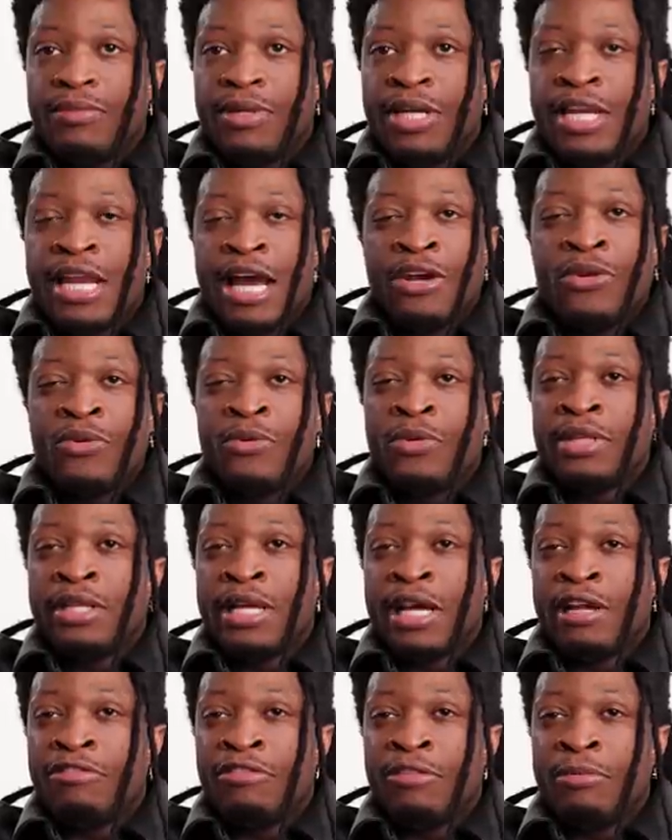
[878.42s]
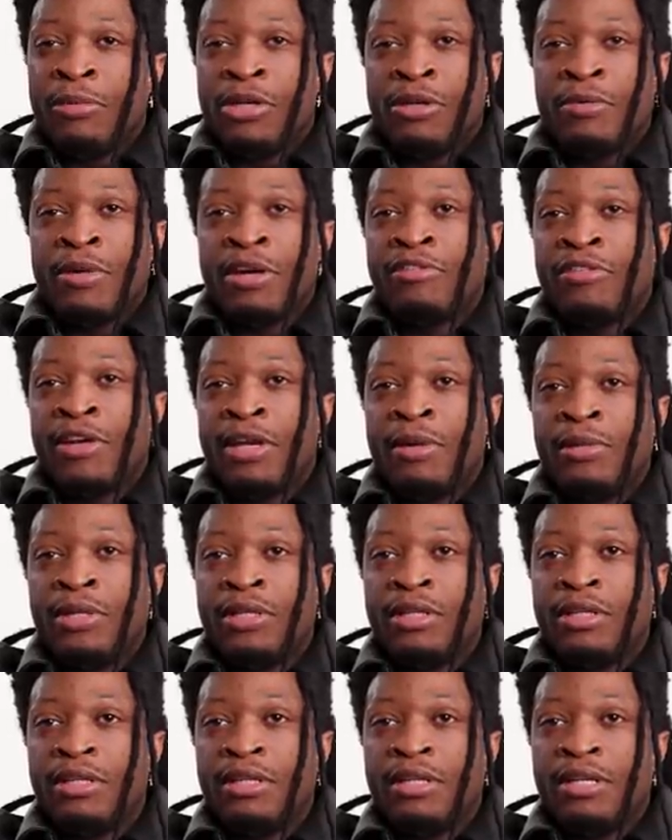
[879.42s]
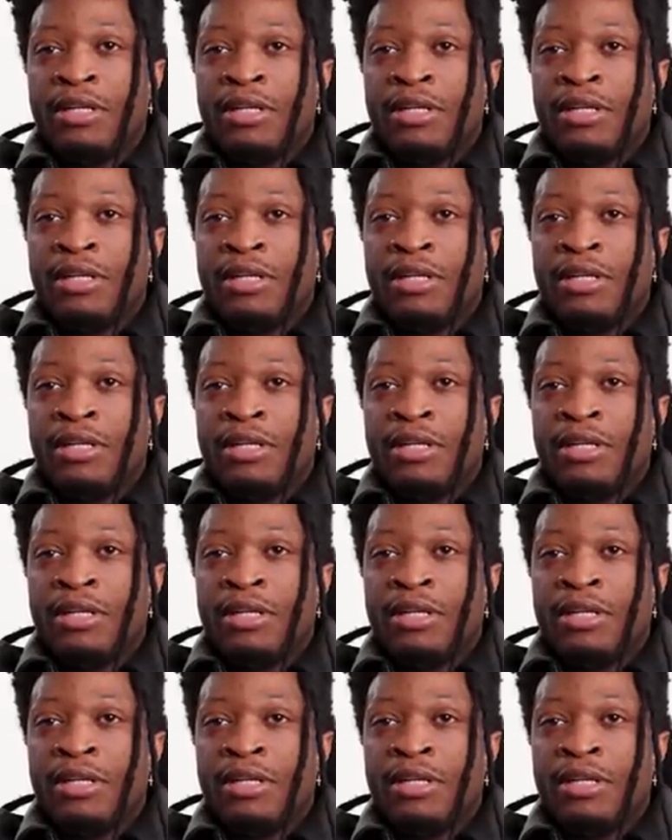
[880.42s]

And I don't want that for me and my family.